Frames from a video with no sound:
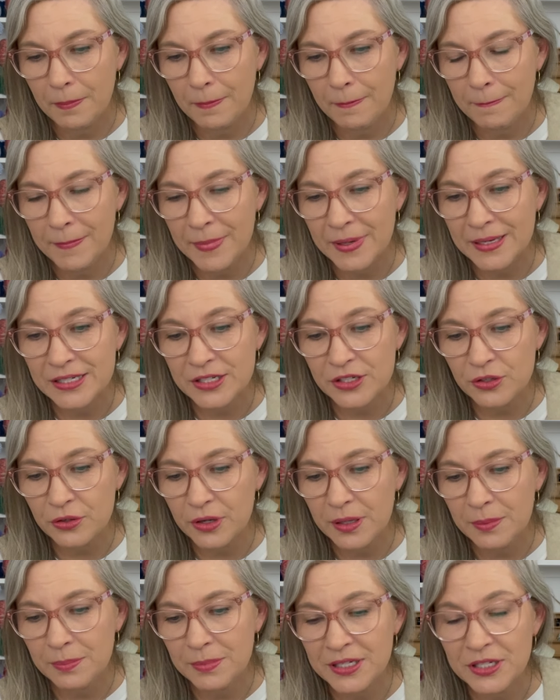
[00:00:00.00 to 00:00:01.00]
Mr.
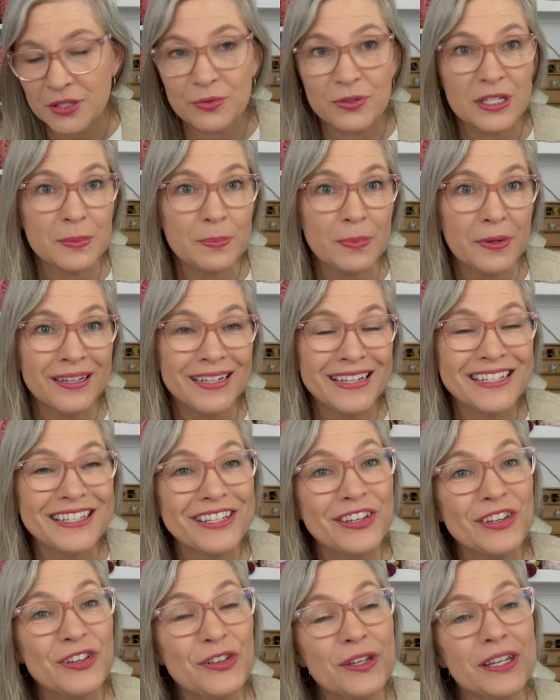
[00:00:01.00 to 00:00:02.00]
and Mrs. Bunny.
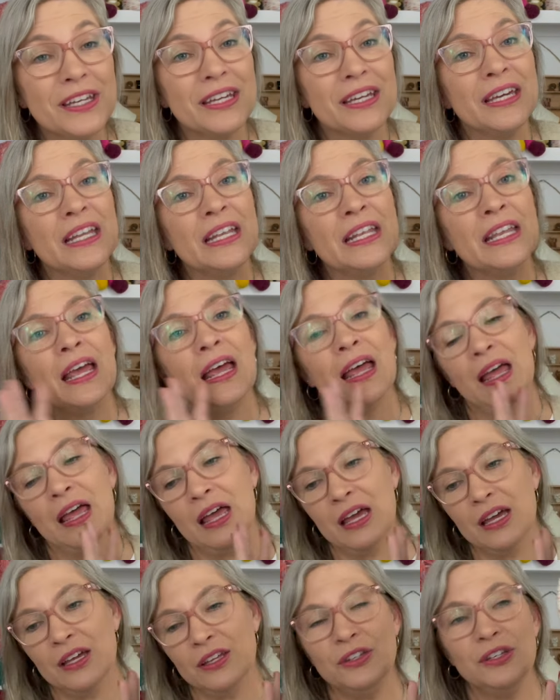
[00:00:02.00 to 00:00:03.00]
So you get,
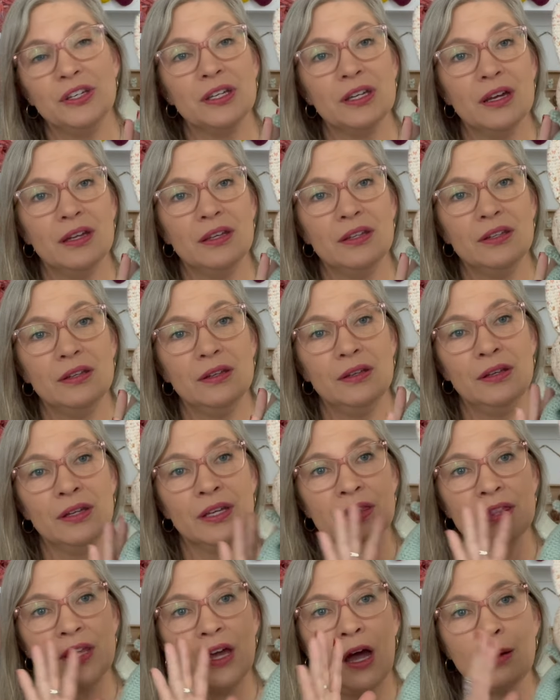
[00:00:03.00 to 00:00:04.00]
you, you
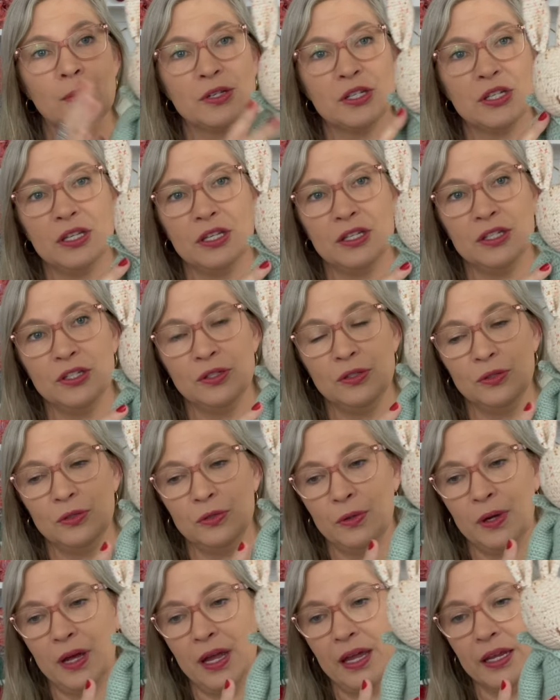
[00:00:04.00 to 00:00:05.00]
get the option to
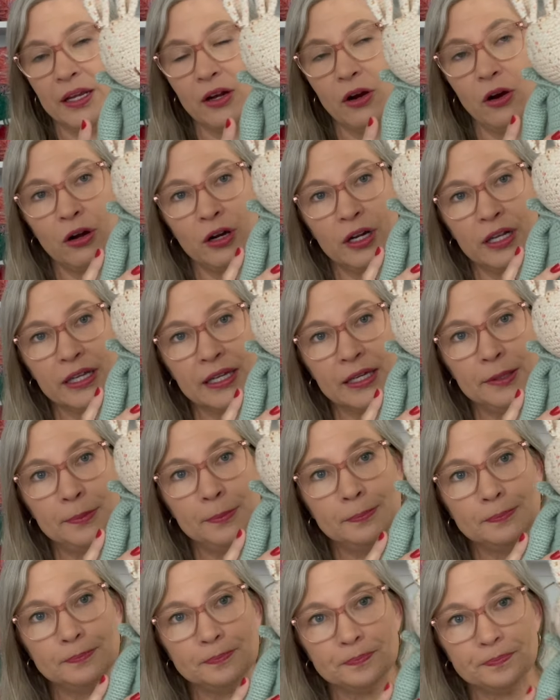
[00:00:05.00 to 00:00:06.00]
do a cardigan